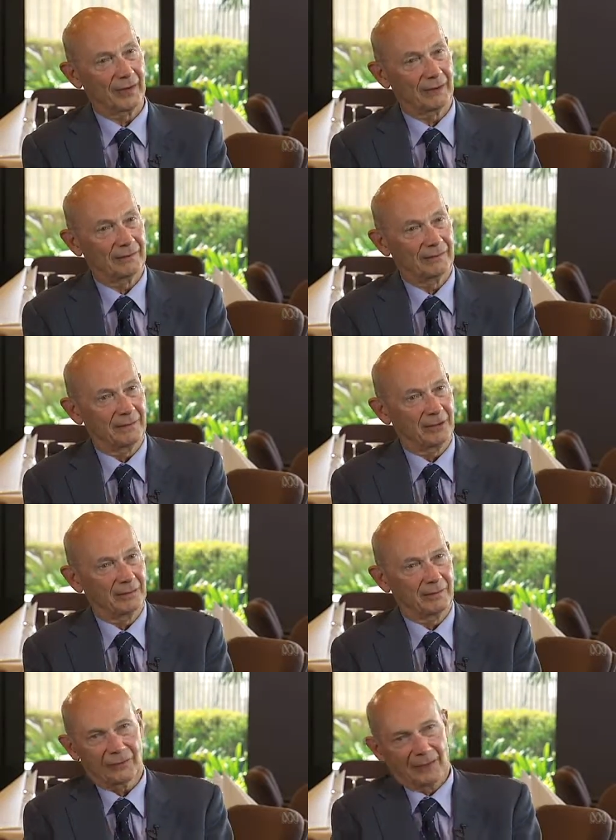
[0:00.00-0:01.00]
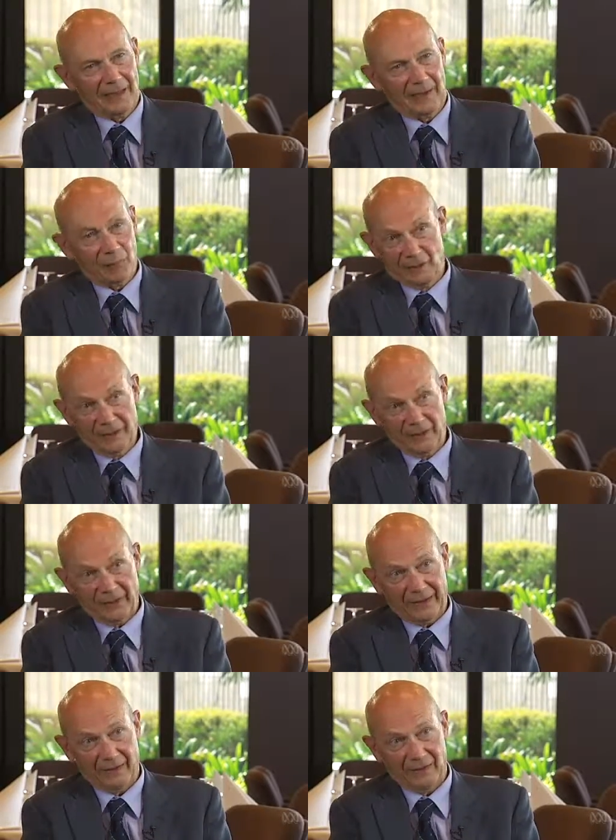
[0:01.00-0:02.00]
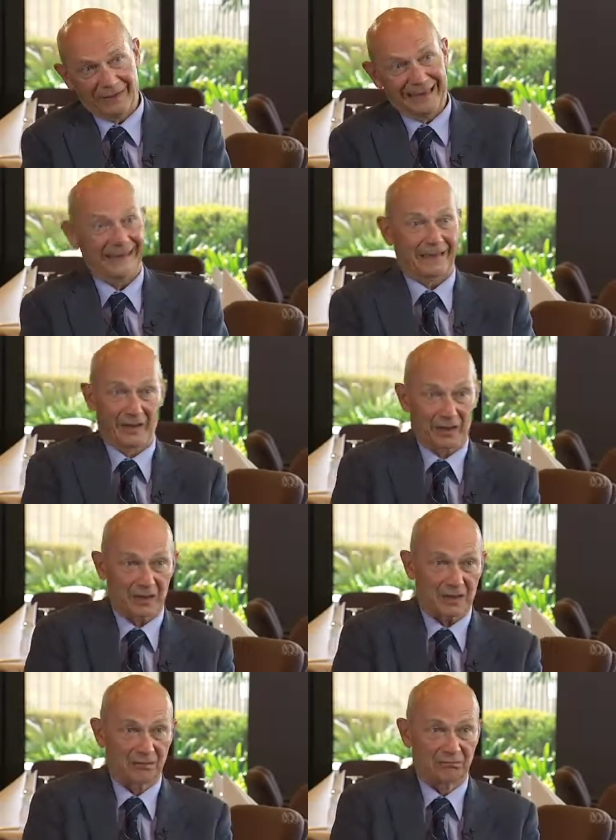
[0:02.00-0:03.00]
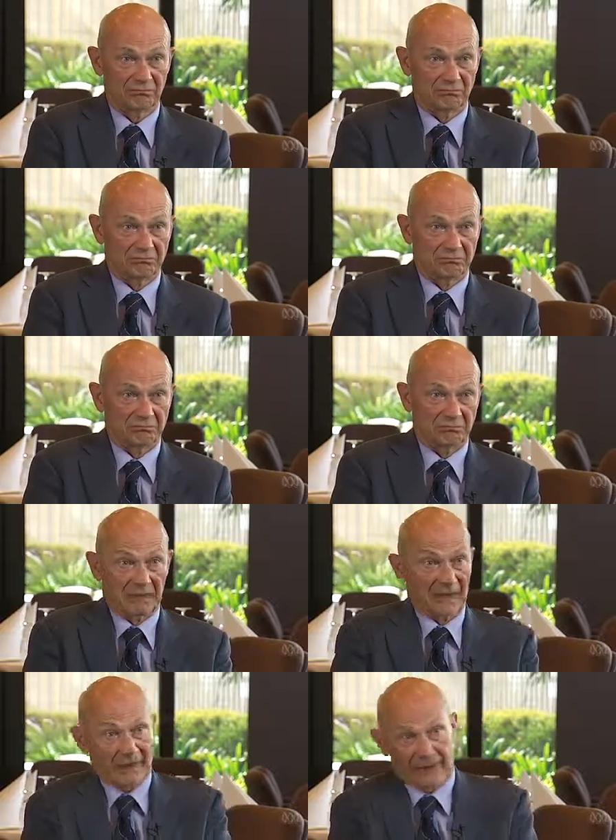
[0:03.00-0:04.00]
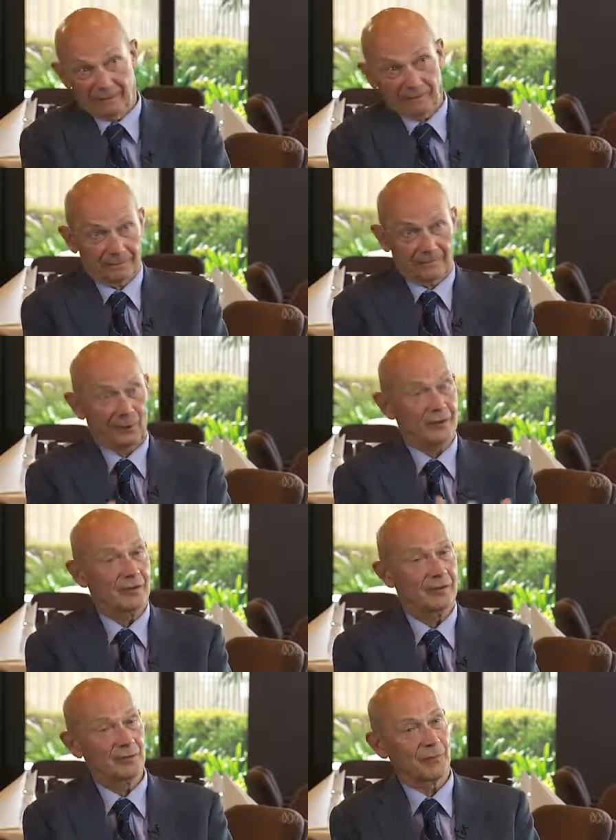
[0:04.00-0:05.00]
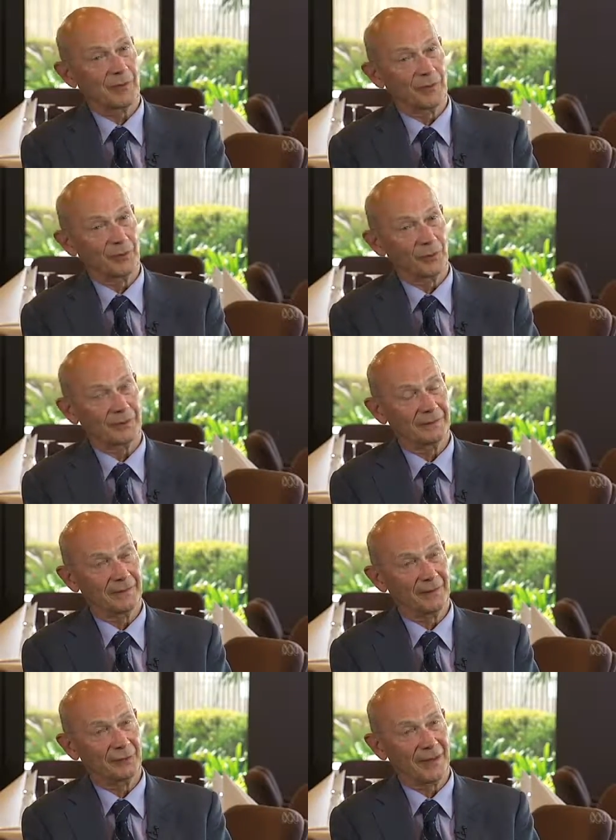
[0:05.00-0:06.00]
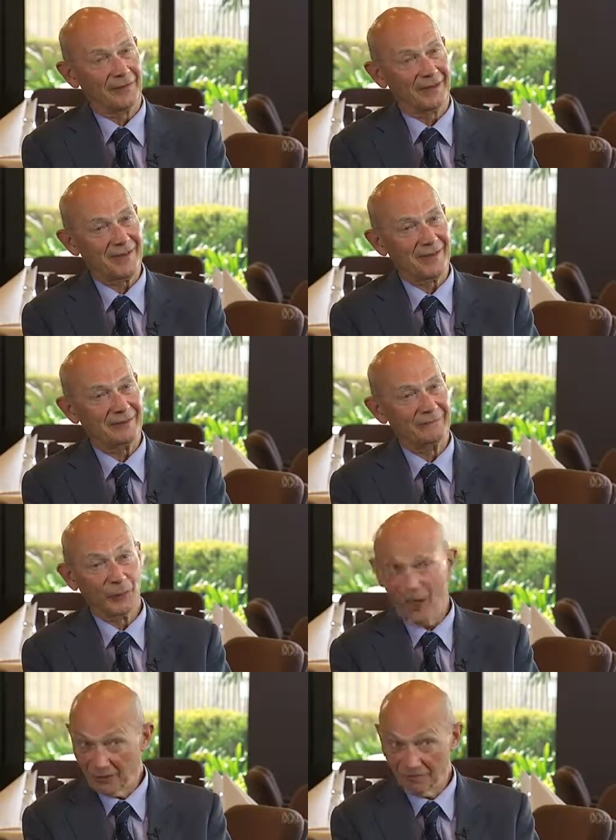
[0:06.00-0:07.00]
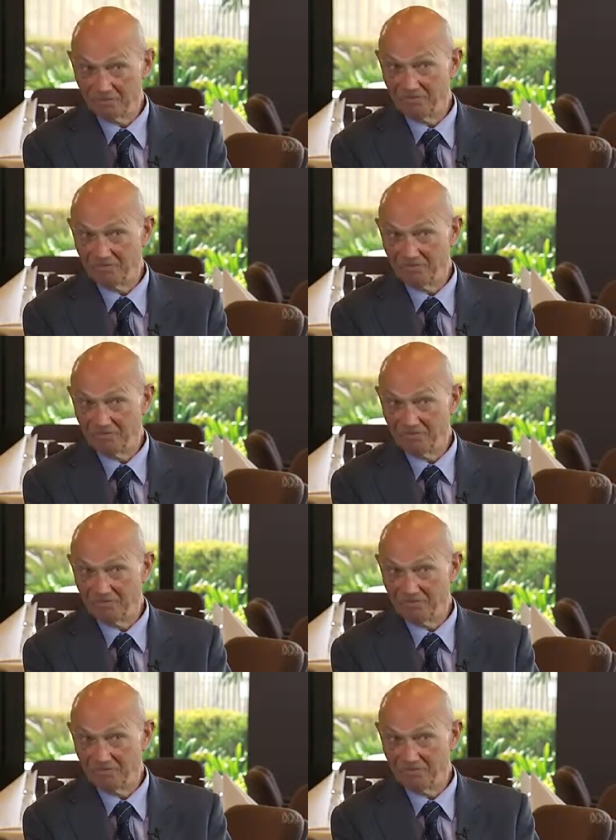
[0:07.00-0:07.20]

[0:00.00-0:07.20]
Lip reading: And, Australia will be affected like others. And then the question is whether you're in the driving seat or not.